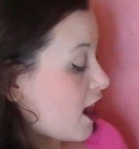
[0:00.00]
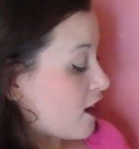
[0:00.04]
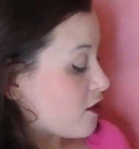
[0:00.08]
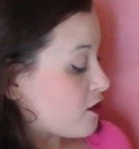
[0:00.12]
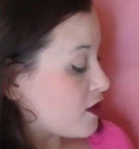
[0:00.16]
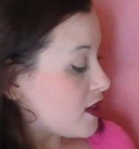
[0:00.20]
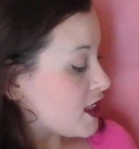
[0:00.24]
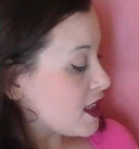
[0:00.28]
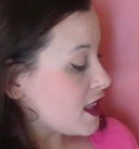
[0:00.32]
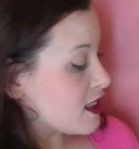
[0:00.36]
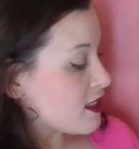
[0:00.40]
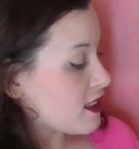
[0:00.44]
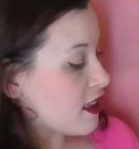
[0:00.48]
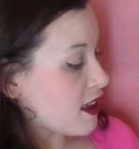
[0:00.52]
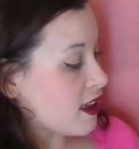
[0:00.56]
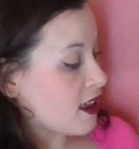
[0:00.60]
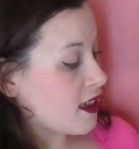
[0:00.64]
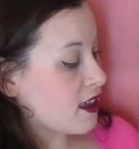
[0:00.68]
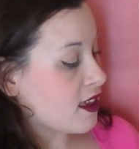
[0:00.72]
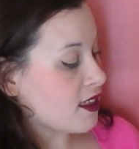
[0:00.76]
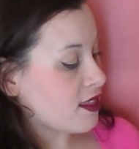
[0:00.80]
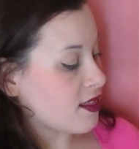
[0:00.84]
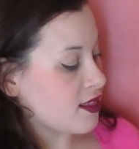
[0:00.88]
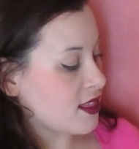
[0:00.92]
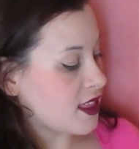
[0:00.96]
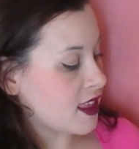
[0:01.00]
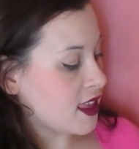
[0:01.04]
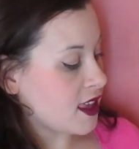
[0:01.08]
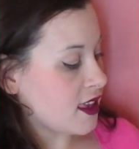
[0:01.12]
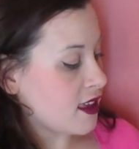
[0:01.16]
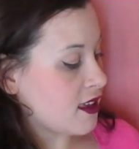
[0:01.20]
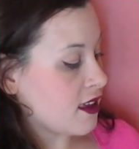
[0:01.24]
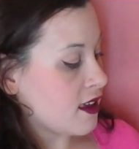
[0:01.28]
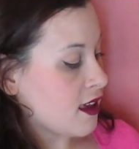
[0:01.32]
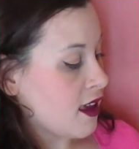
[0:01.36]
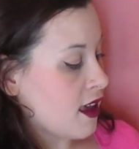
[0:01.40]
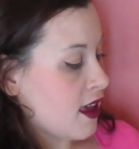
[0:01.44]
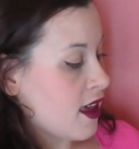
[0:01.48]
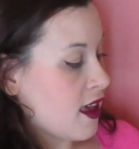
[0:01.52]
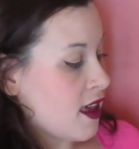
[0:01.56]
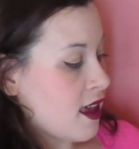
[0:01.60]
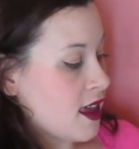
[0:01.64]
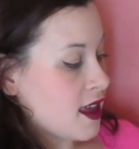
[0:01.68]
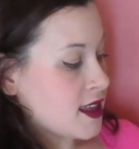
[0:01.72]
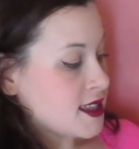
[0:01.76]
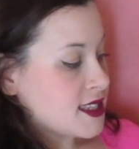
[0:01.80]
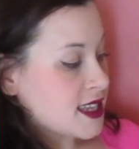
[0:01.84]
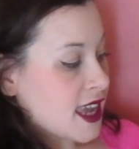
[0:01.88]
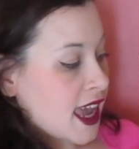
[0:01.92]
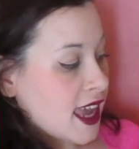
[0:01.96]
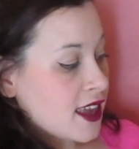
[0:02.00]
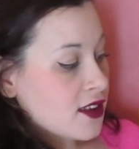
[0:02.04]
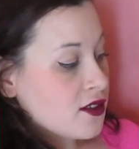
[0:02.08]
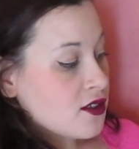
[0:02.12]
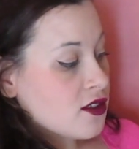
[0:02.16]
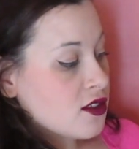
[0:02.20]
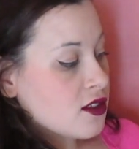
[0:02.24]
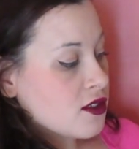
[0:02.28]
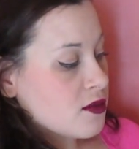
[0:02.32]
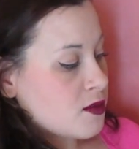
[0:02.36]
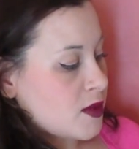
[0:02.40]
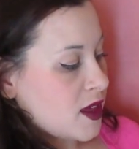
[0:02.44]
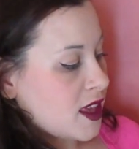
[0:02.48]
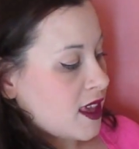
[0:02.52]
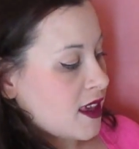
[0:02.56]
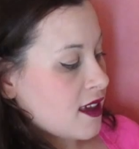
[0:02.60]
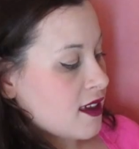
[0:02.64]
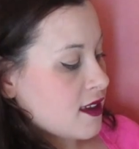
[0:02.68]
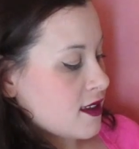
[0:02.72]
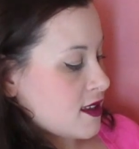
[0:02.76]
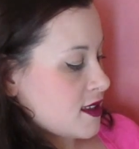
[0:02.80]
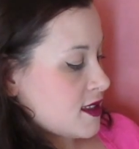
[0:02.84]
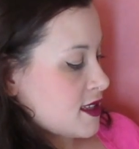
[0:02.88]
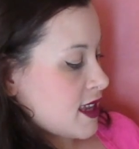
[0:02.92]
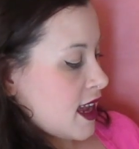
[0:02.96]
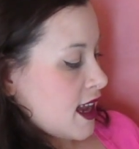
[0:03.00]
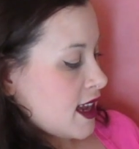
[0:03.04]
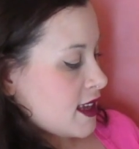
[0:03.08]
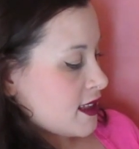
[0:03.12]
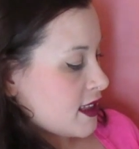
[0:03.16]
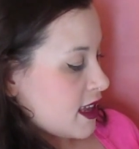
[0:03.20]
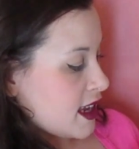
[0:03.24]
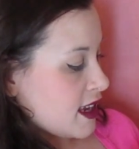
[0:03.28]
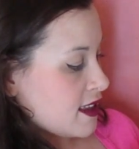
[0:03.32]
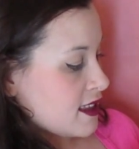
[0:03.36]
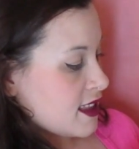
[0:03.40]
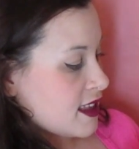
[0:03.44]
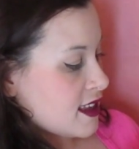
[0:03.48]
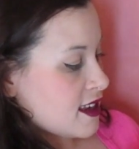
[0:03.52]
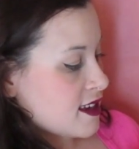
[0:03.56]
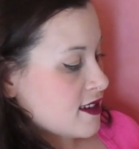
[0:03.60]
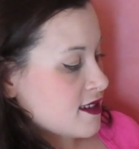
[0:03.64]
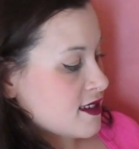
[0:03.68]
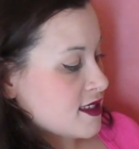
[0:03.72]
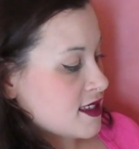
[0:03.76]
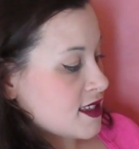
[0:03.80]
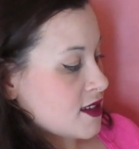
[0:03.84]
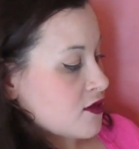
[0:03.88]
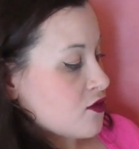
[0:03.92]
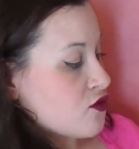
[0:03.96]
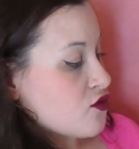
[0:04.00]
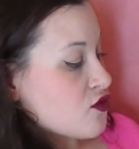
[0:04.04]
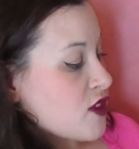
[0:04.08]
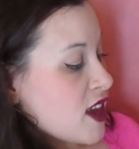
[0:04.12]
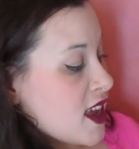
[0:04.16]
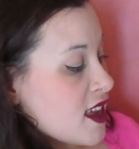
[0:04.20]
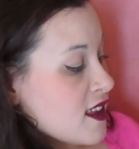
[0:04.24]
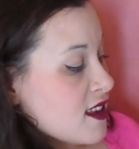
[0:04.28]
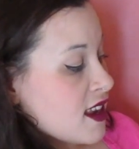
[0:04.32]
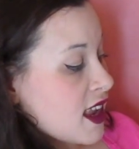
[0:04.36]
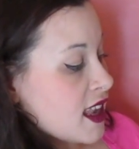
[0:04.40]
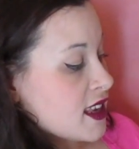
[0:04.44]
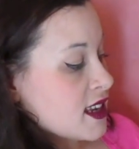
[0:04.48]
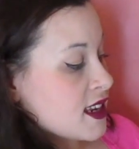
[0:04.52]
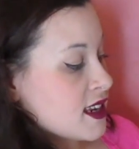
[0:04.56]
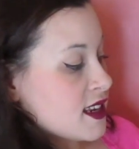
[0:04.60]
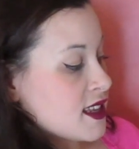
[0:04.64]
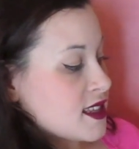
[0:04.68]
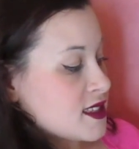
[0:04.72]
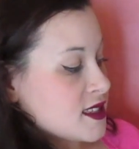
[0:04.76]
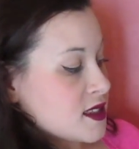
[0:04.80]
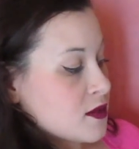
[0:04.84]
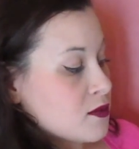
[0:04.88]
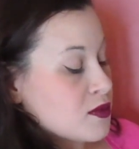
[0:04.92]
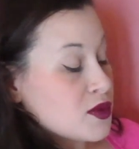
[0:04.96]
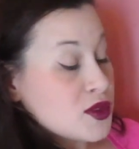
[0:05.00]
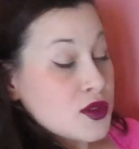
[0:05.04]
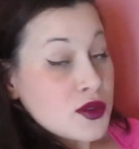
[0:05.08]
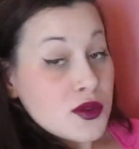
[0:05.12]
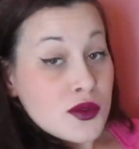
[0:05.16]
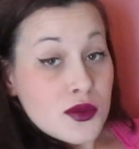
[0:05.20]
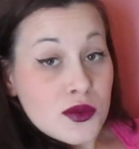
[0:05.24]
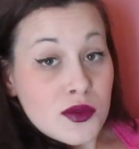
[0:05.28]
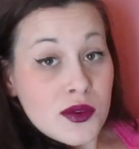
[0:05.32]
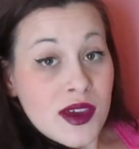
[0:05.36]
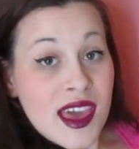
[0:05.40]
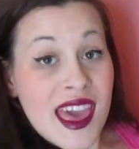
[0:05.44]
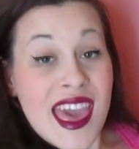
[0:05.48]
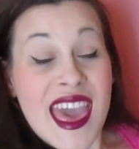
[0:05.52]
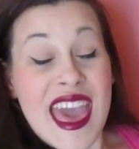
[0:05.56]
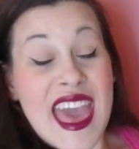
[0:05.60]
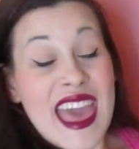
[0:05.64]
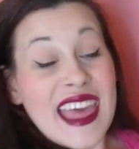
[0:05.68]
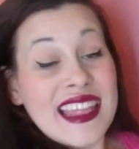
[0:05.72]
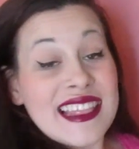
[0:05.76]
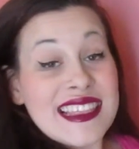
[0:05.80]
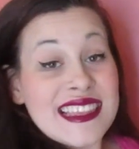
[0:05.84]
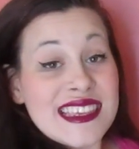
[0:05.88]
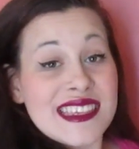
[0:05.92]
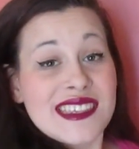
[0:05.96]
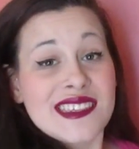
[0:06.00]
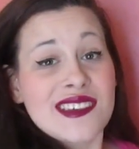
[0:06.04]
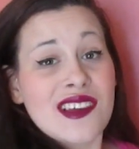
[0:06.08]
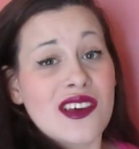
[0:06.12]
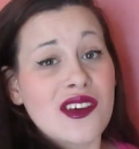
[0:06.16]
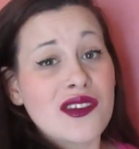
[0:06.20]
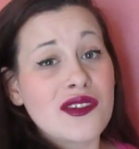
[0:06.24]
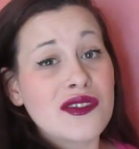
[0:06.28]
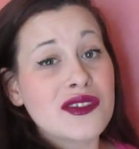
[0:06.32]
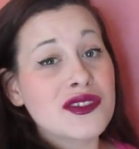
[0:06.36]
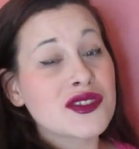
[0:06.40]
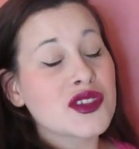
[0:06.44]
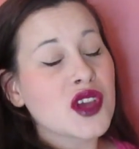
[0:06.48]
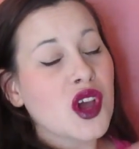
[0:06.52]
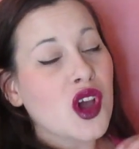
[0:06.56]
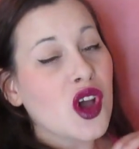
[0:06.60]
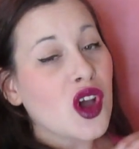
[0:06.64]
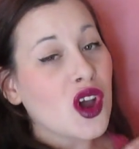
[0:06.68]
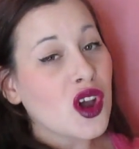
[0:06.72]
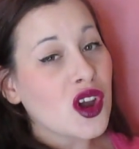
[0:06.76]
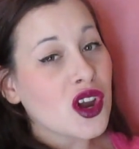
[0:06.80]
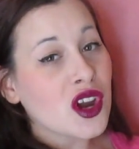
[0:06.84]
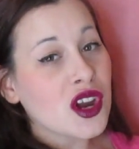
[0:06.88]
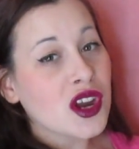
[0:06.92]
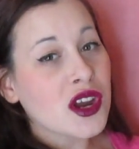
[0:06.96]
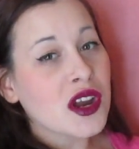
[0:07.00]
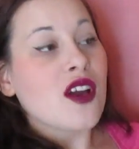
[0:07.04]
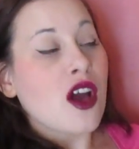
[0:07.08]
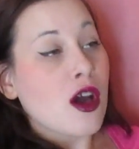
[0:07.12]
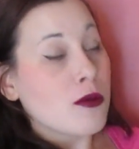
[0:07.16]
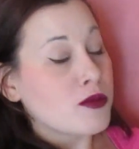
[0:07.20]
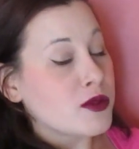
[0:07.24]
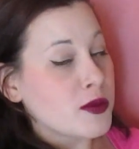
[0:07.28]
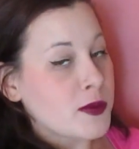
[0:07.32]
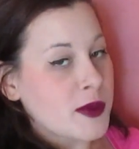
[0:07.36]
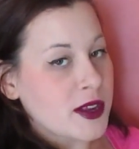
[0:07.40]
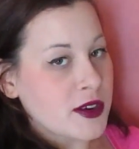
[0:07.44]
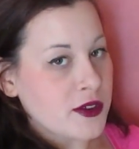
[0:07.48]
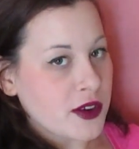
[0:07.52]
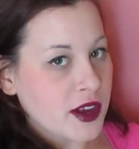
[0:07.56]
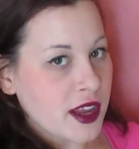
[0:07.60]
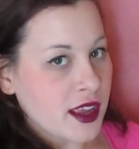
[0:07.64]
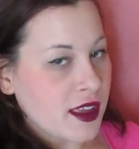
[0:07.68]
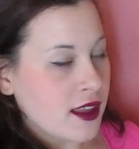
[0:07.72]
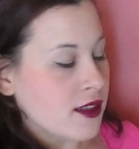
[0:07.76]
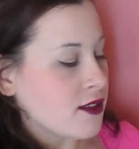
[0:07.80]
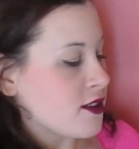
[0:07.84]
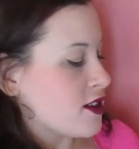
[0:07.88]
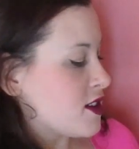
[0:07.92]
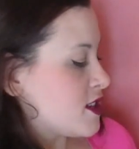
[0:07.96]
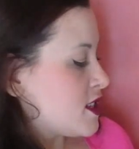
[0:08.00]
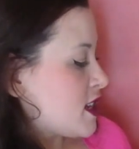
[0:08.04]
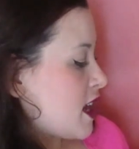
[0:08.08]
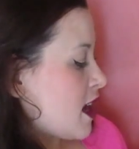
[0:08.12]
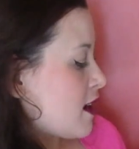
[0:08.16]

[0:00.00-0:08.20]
I really like the title because I like that it is in red and it is in blue, and these colors are complementary colors.